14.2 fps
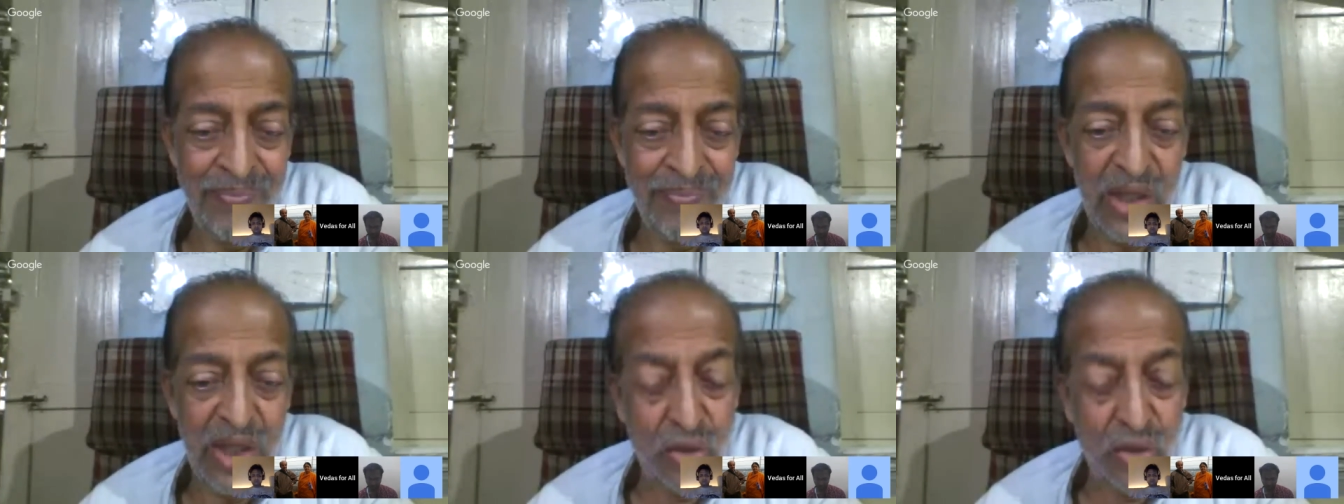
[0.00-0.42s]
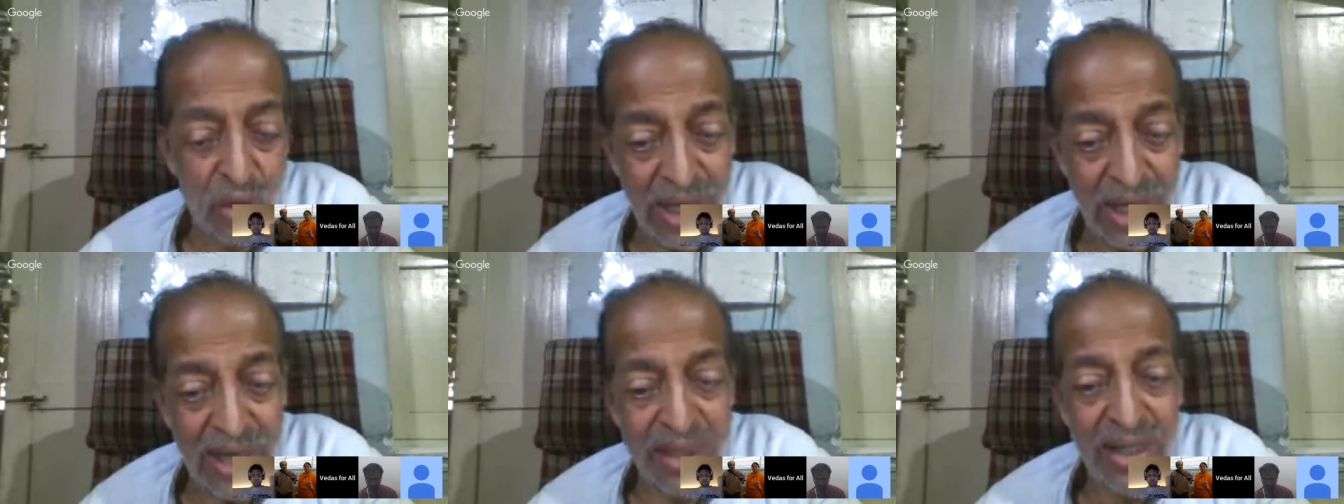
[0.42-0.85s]
so
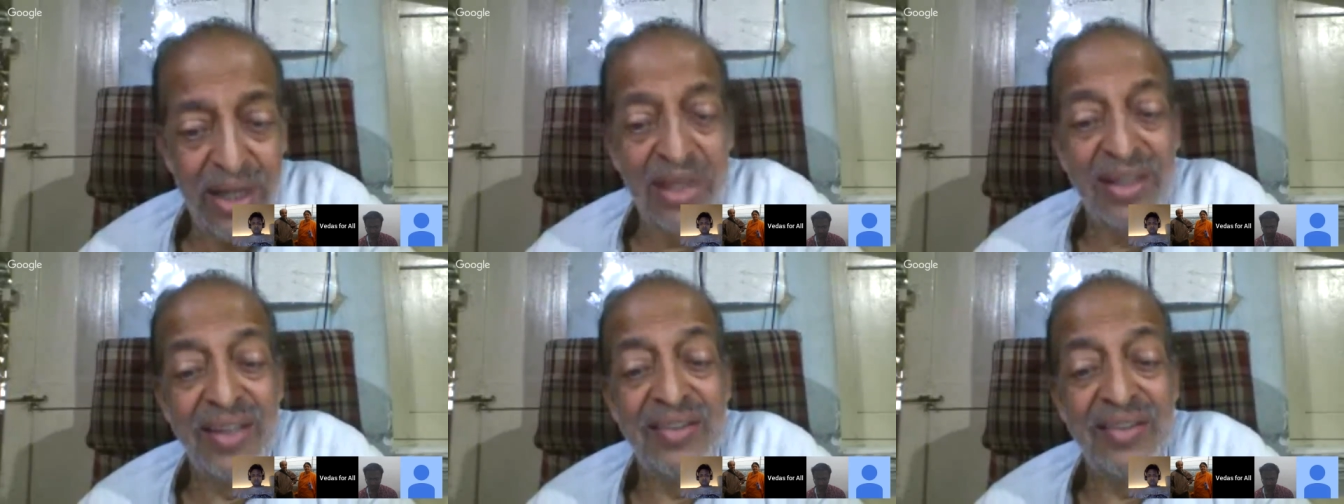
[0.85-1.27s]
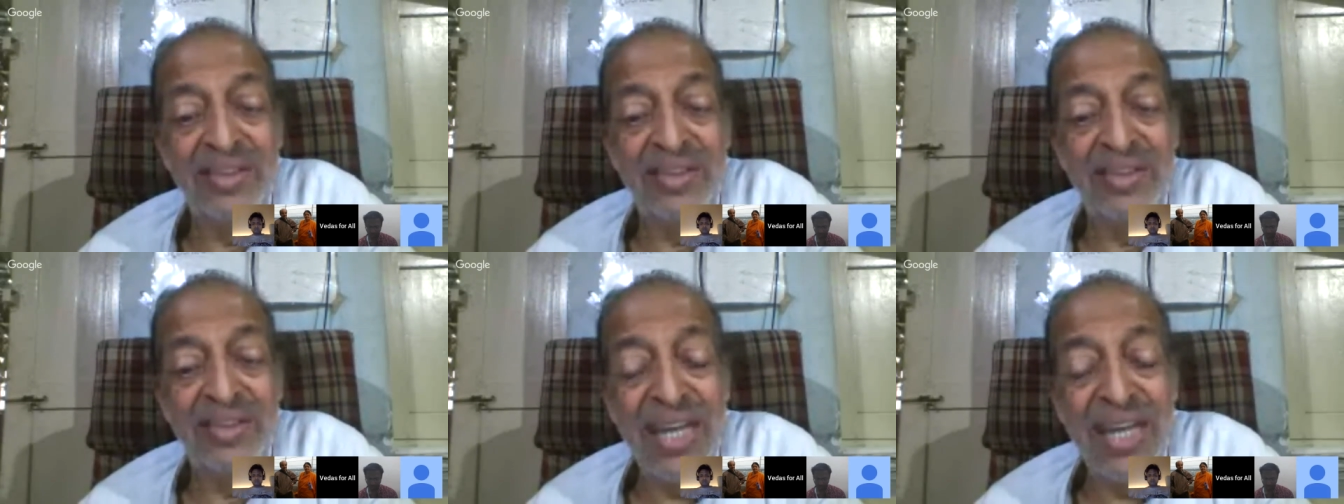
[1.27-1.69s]
that this
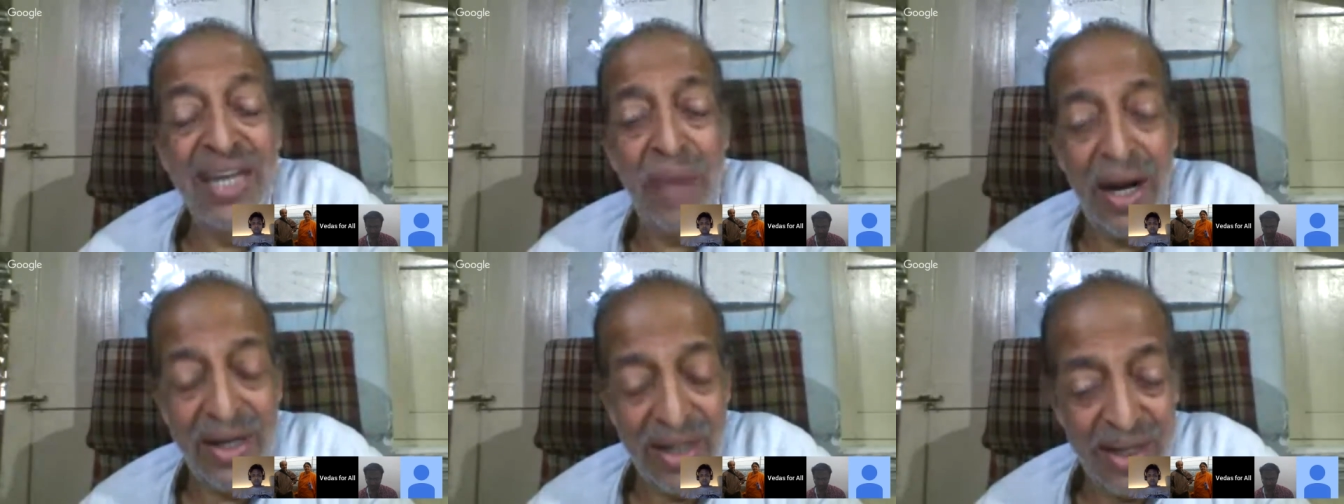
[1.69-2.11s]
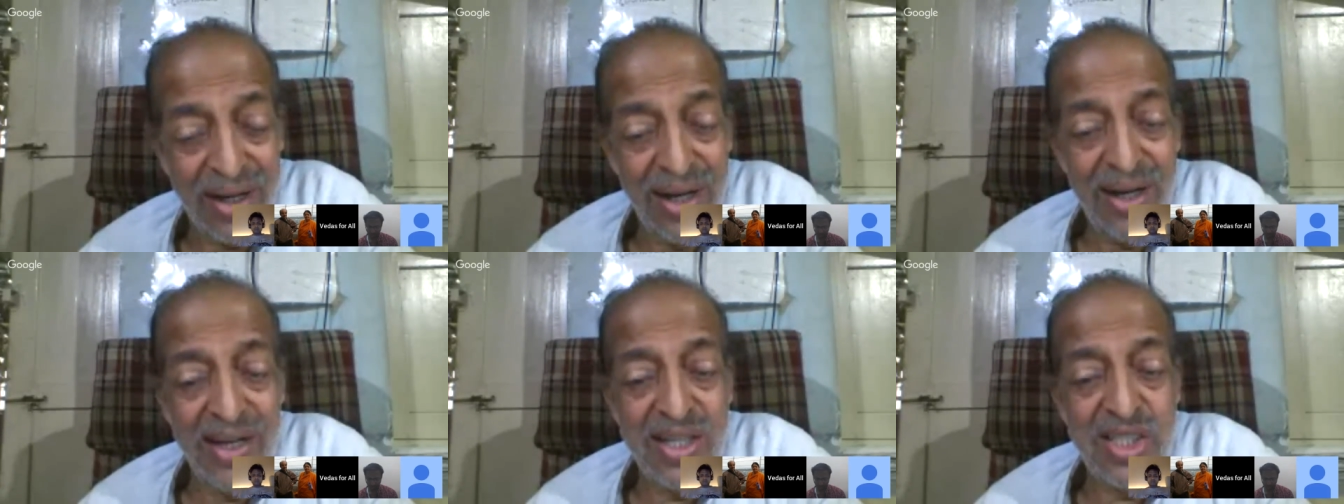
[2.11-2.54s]
decaying
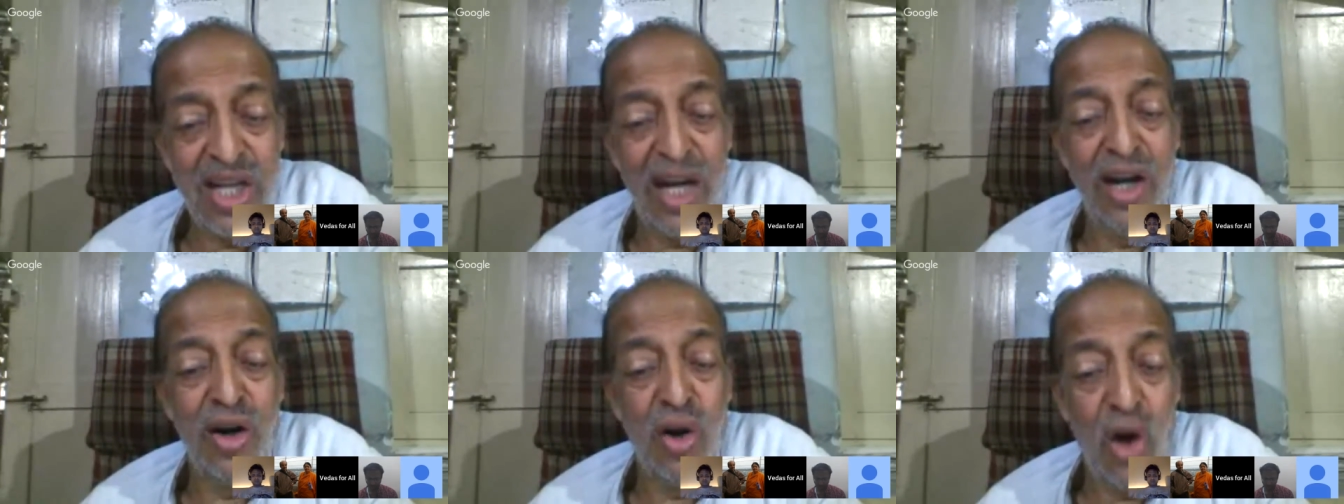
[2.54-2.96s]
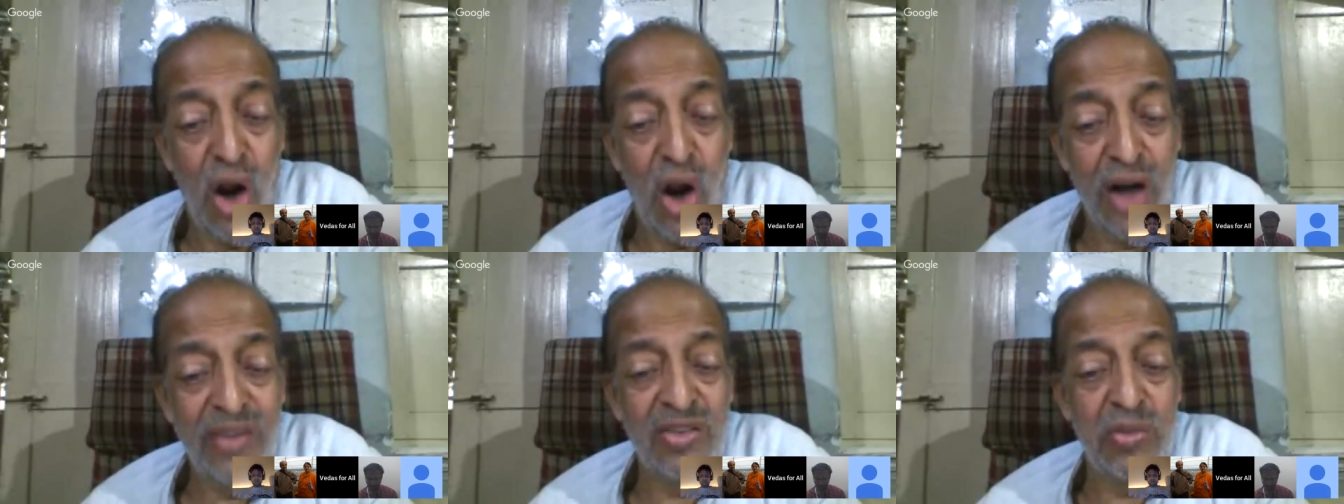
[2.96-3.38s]
matter shall
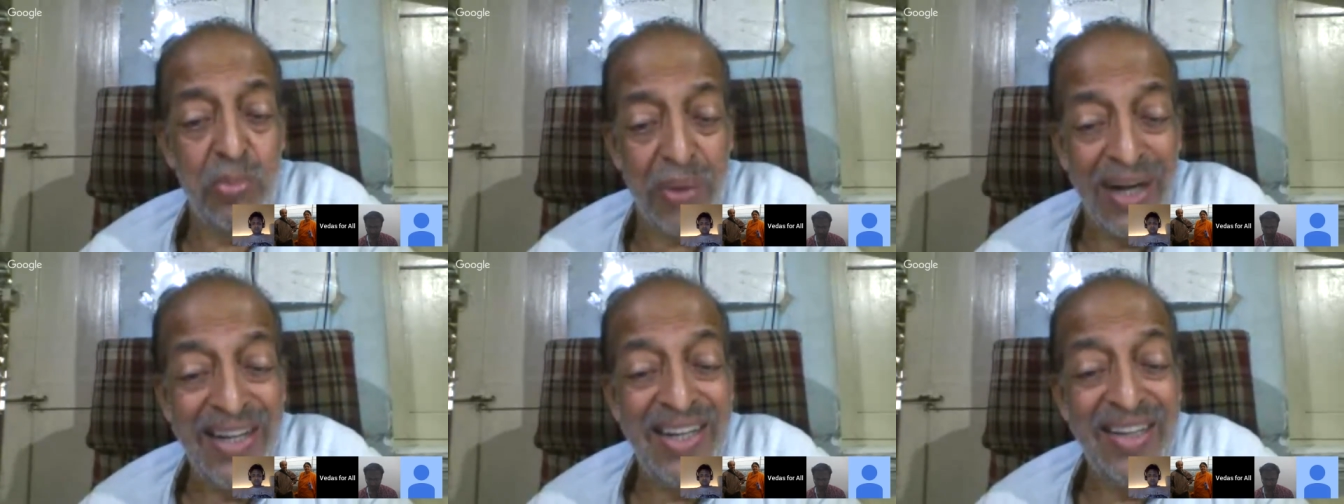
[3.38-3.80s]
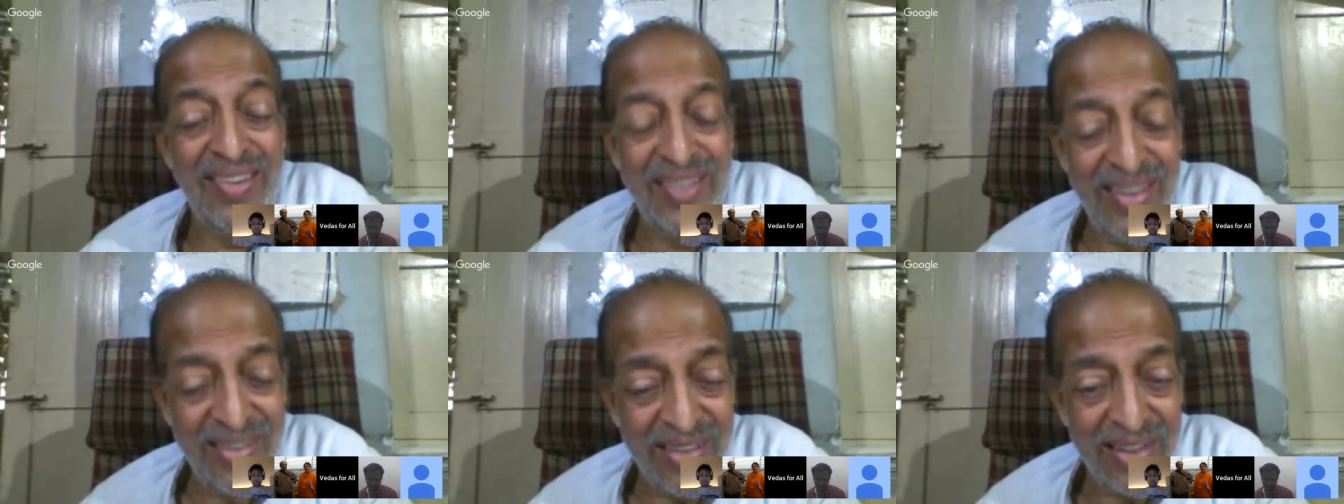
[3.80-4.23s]
not spread
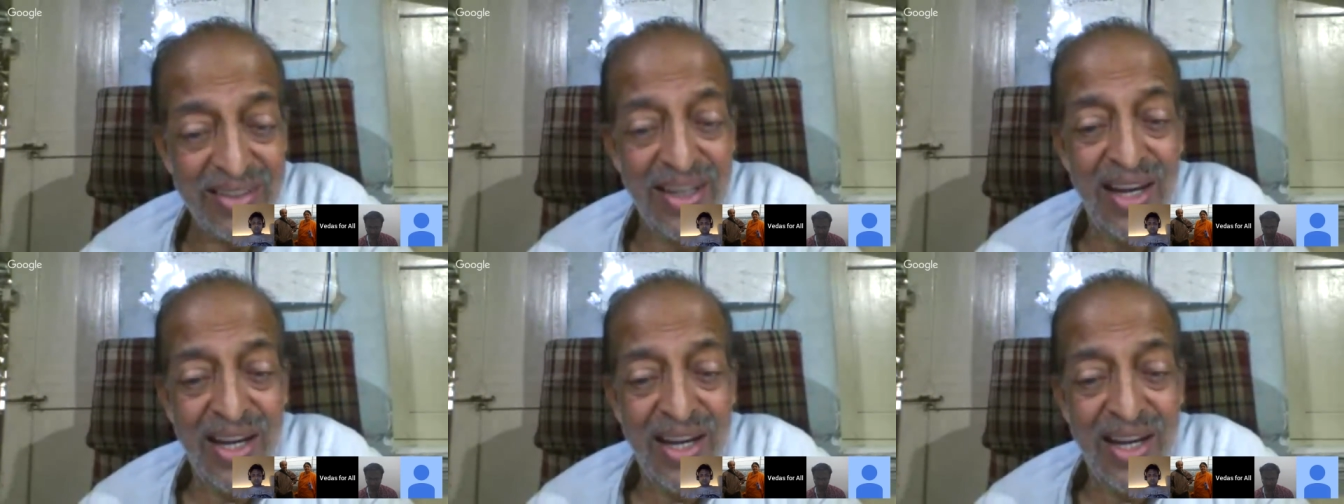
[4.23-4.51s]
diseases,